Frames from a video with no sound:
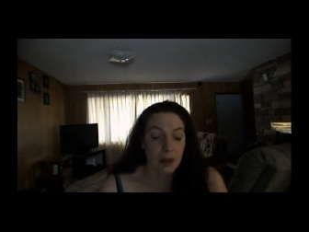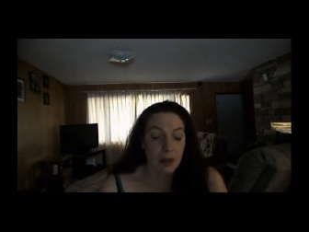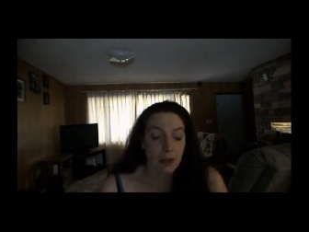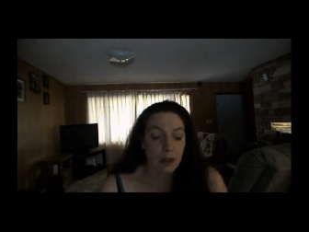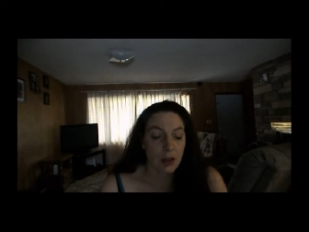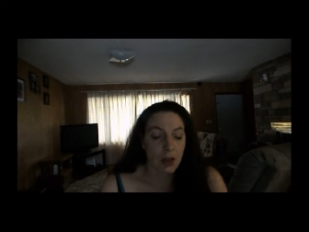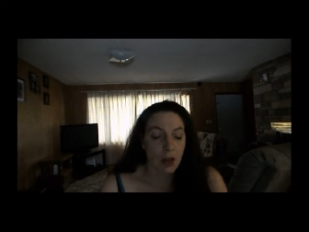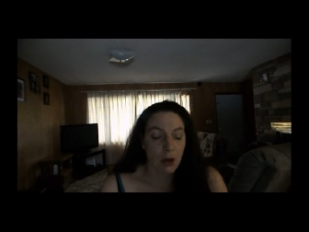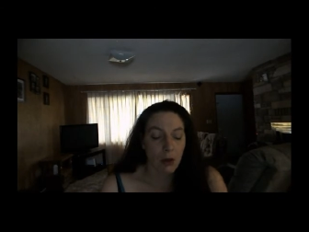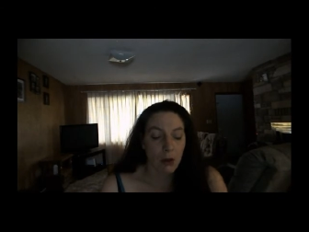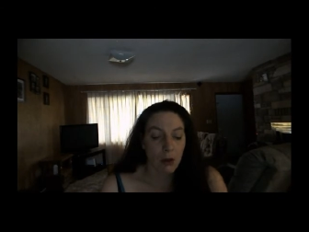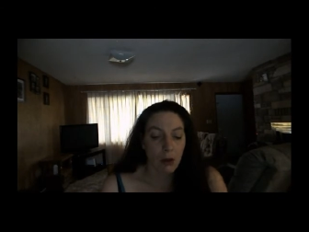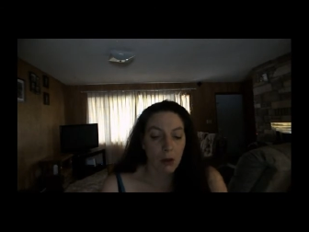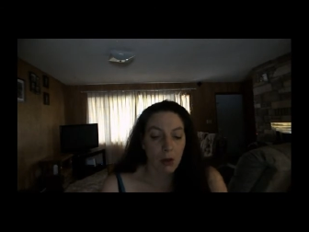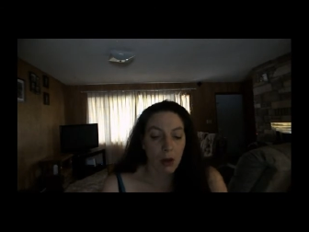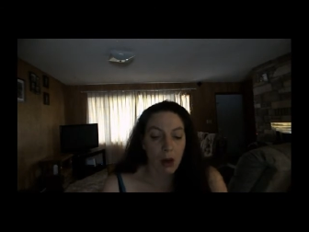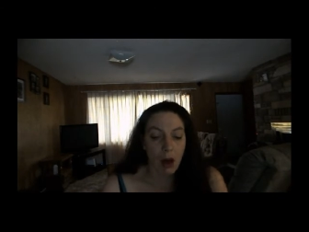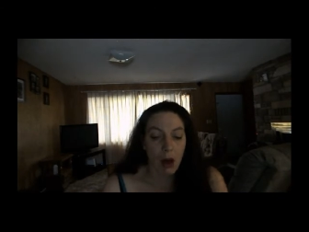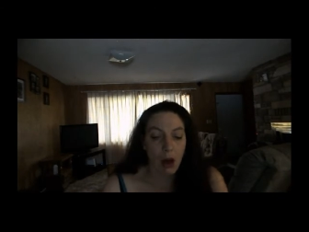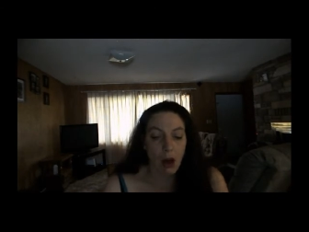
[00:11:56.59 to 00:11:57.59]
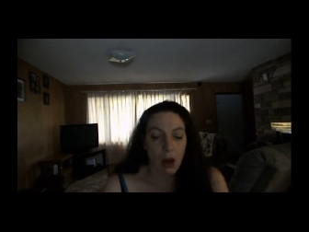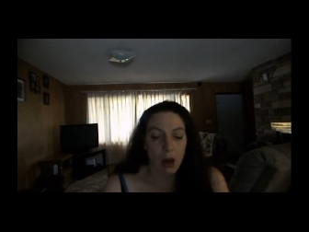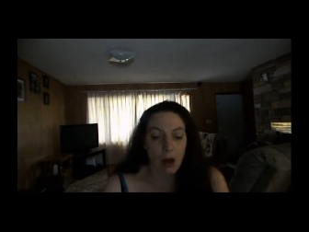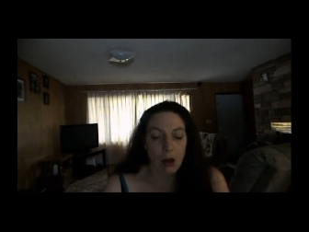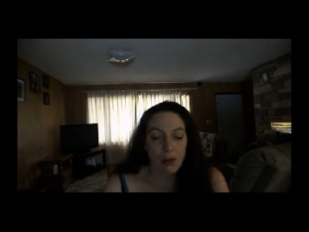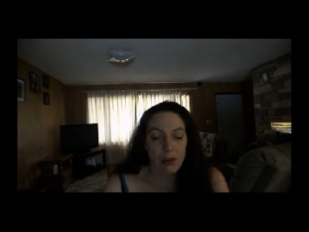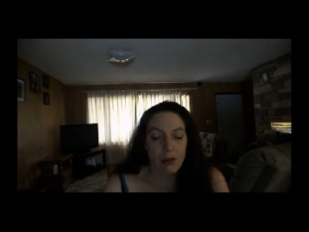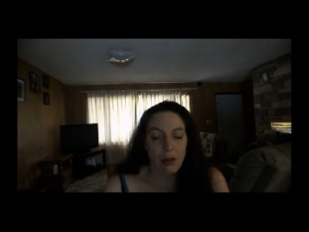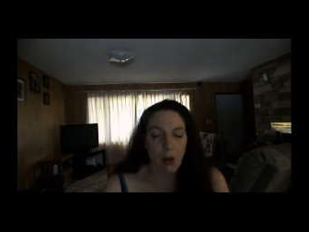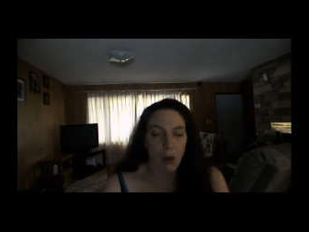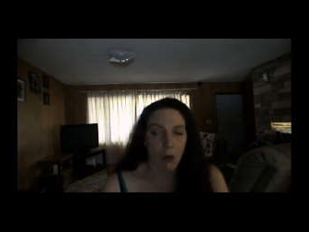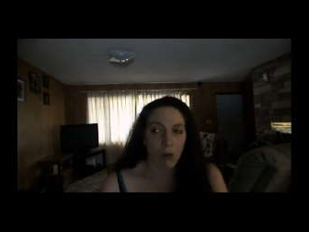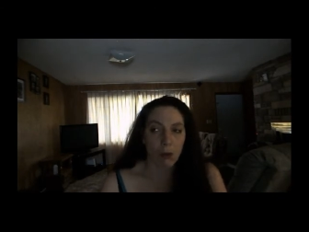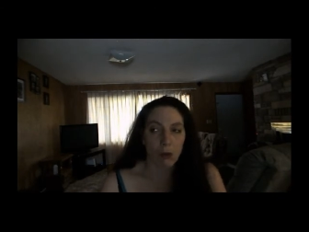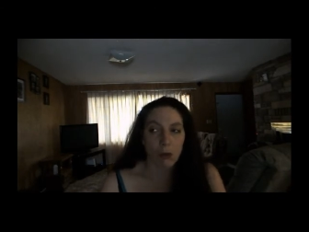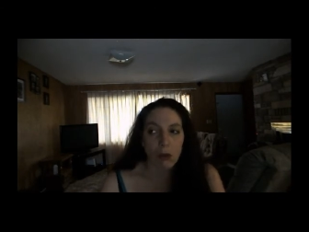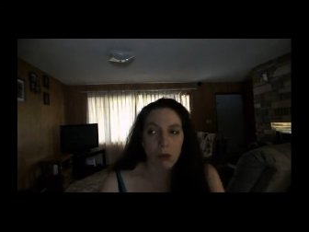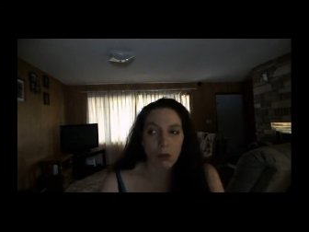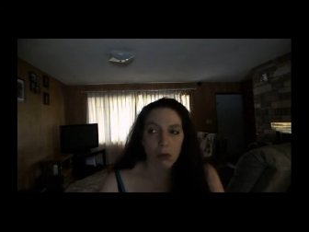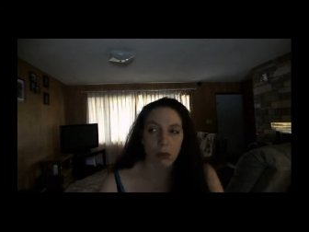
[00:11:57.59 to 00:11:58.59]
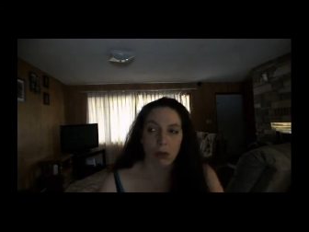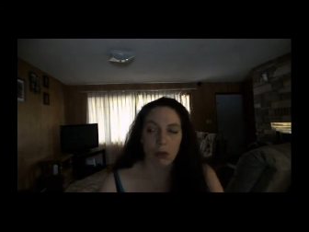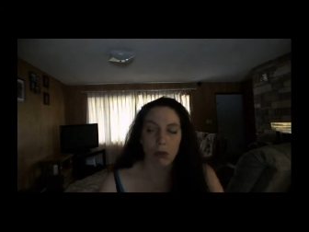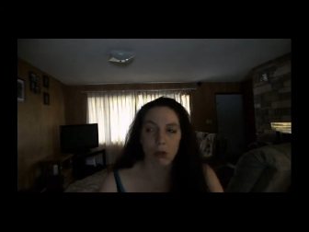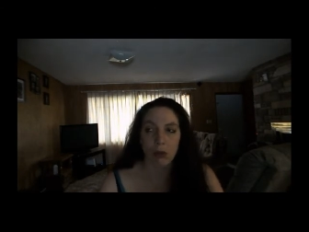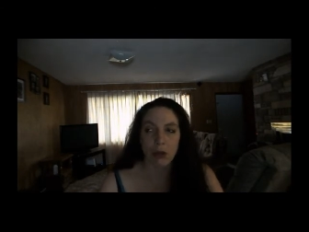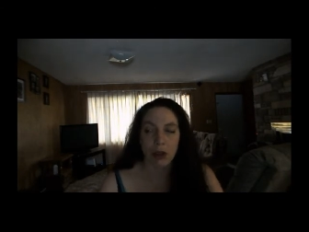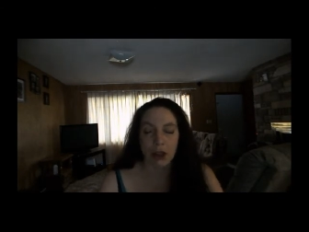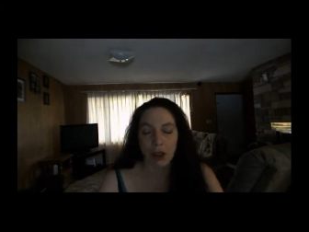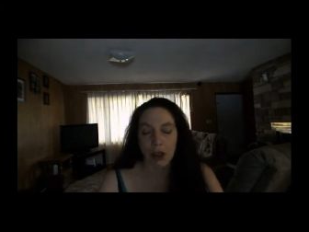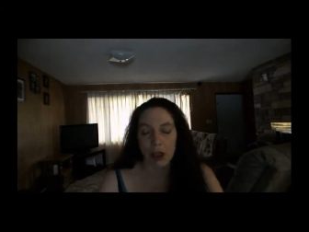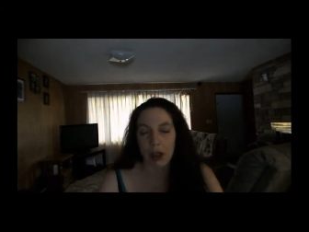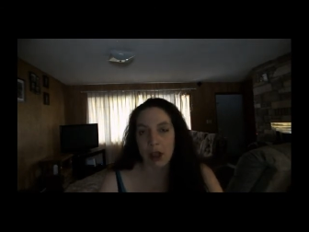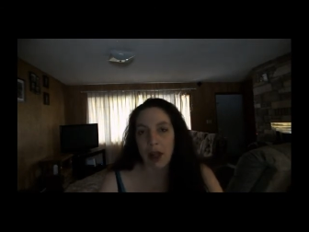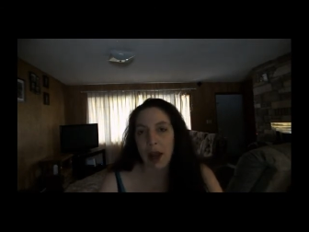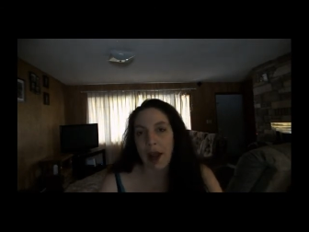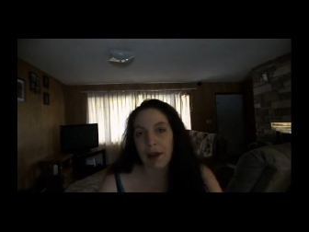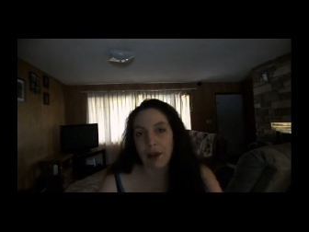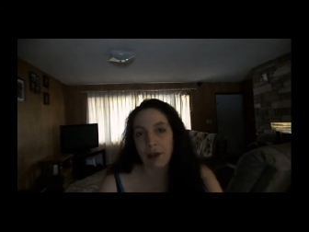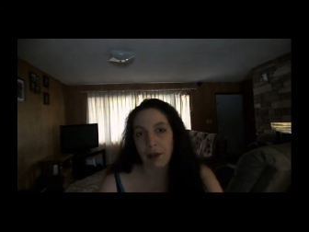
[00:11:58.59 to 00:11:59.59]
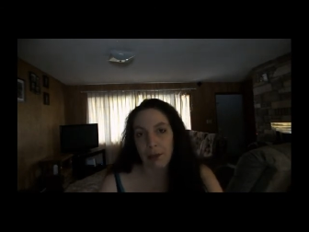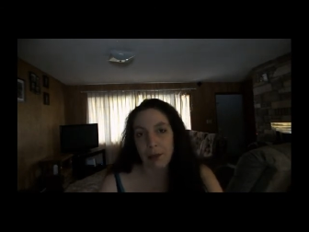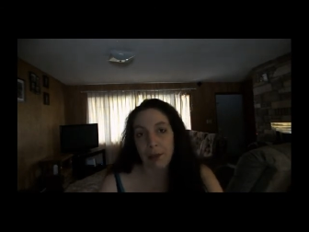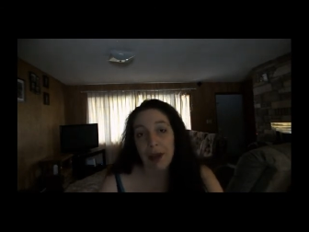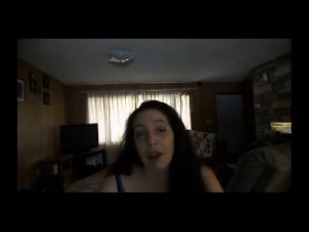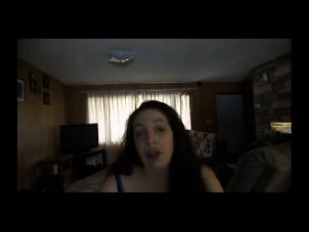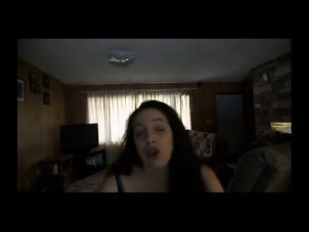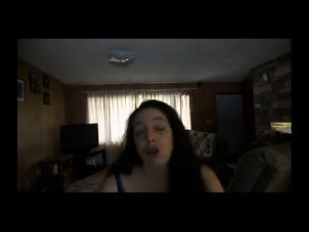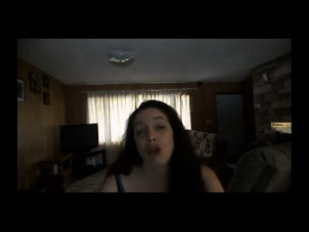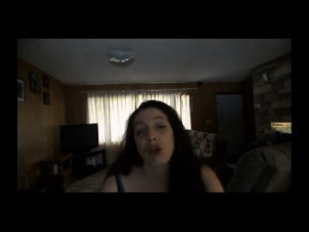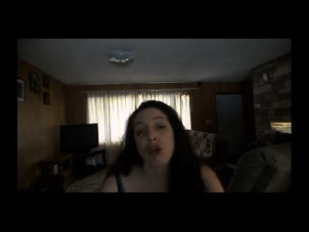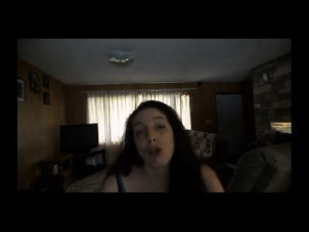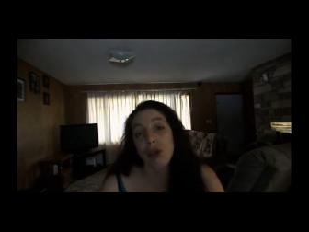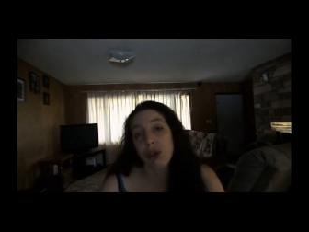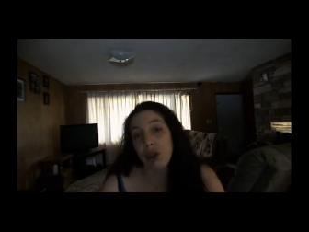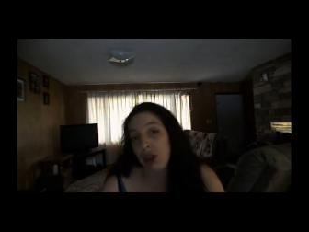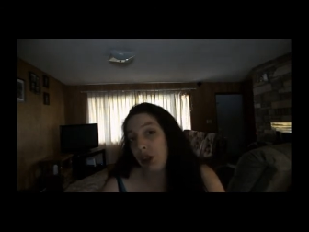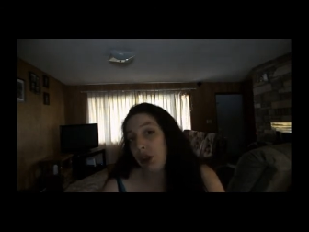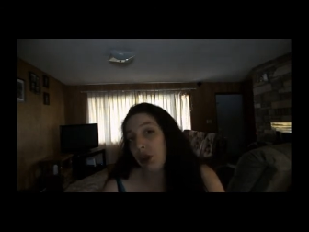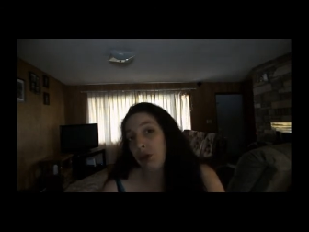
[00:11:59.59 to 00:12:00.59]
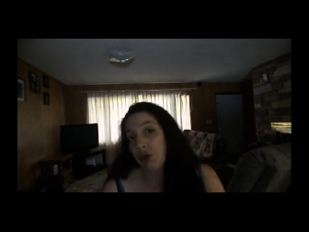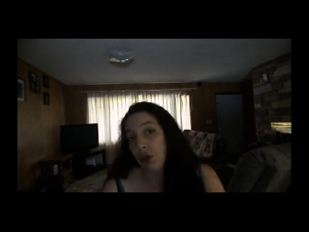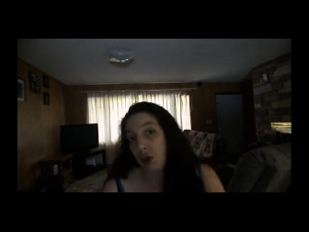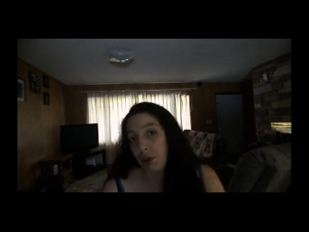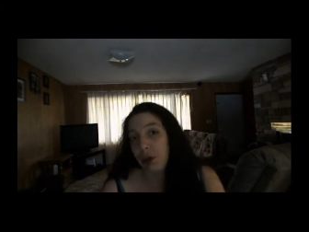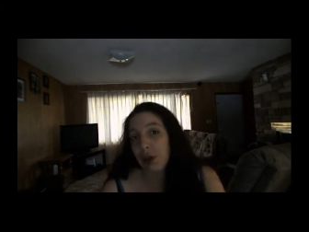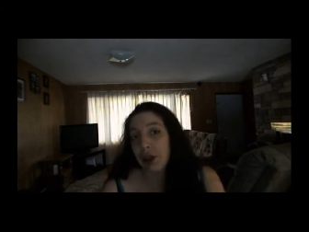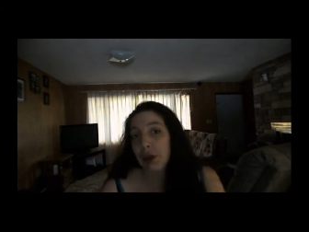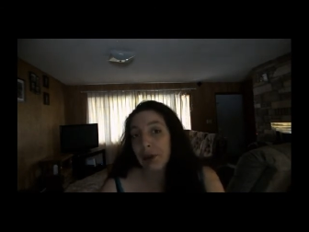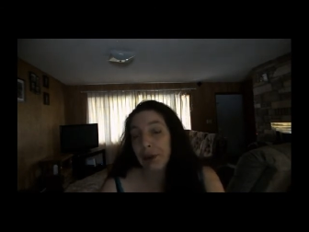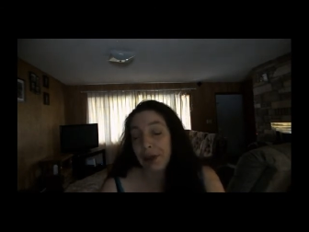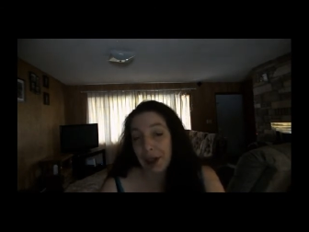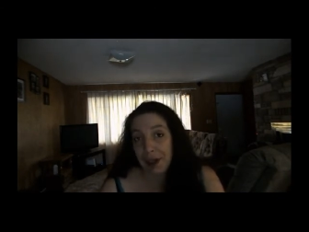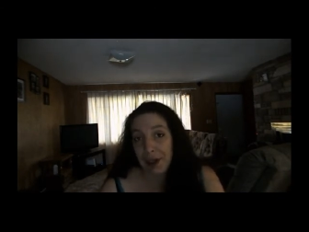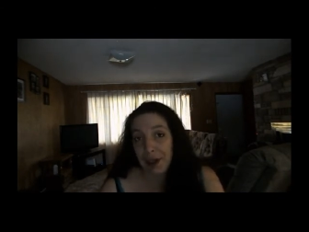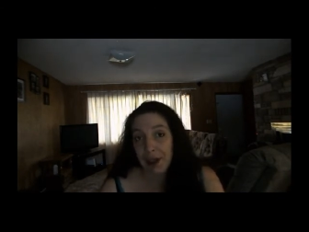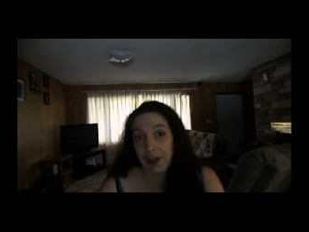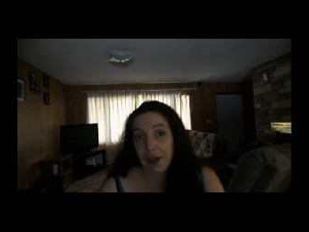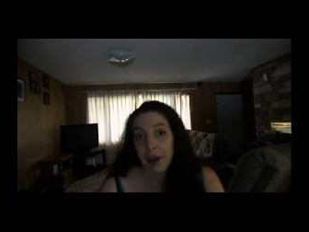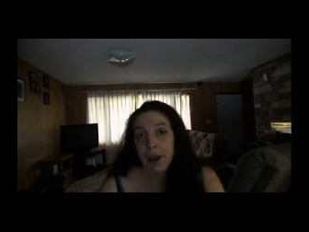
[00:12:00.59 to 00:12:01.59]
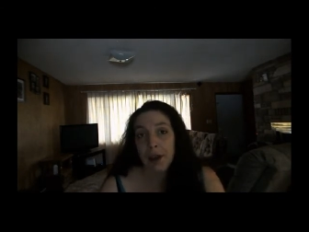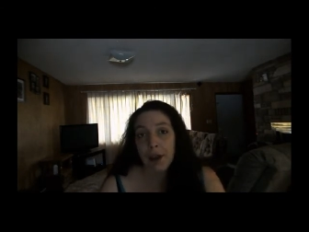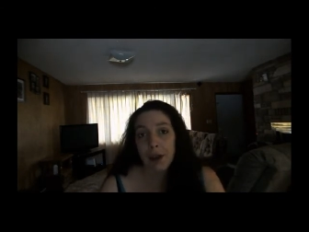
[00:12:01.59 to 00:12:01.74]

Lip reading: So don't, when you get an editor, make sure that you know what you're getting,